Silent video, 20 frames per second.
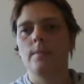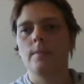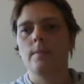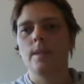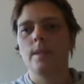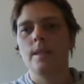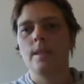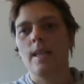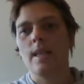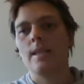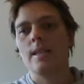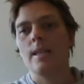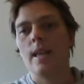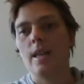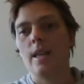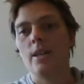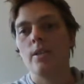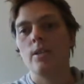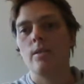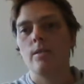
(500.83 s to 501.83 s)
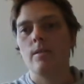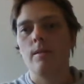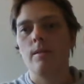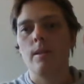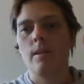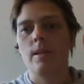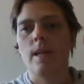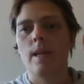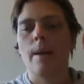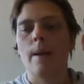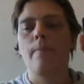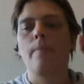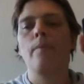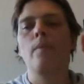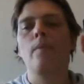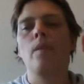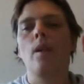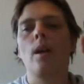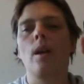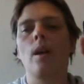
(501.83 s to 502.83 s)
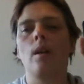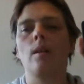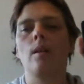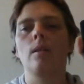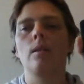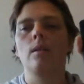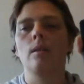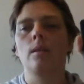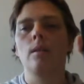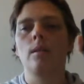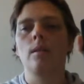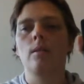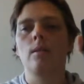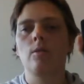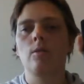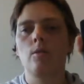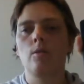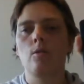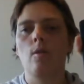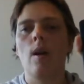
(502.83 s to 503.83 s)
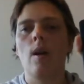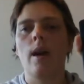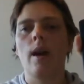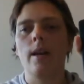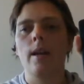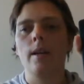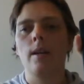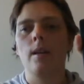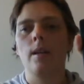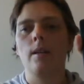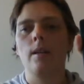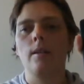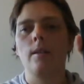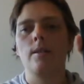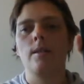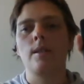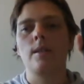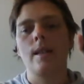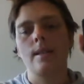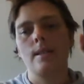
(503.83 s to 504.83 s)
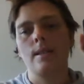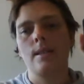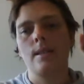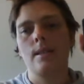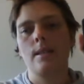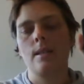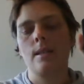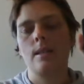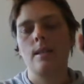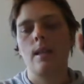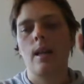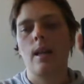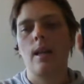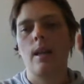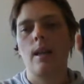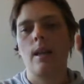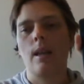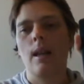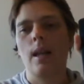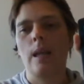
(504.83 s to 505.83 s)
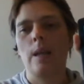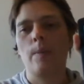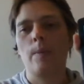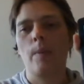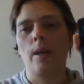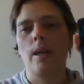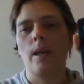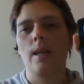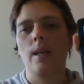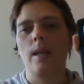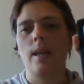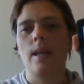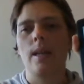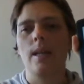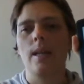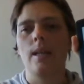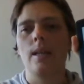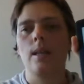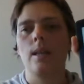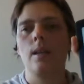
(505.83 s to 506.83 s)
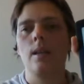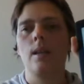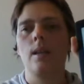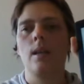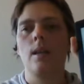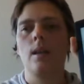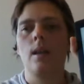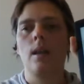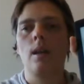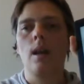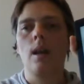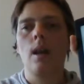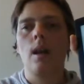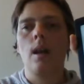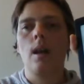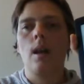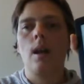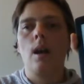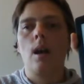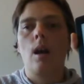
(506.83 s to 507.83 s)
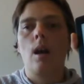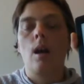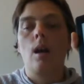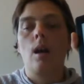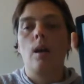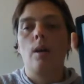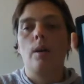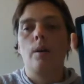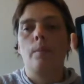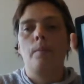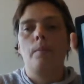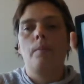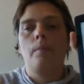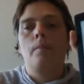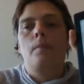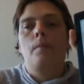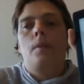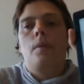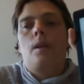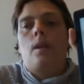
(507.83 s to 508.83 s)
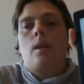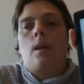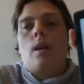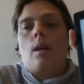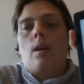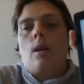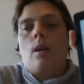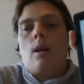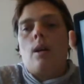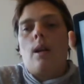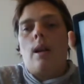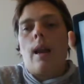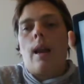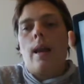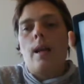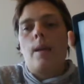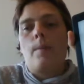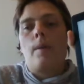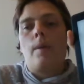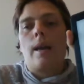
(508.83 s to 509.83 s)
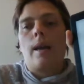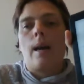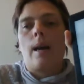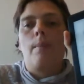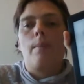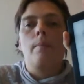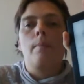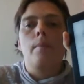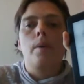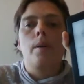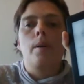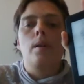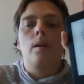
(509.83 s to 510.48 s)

assassination attempts and tried and sentenced, and had been in a labour camp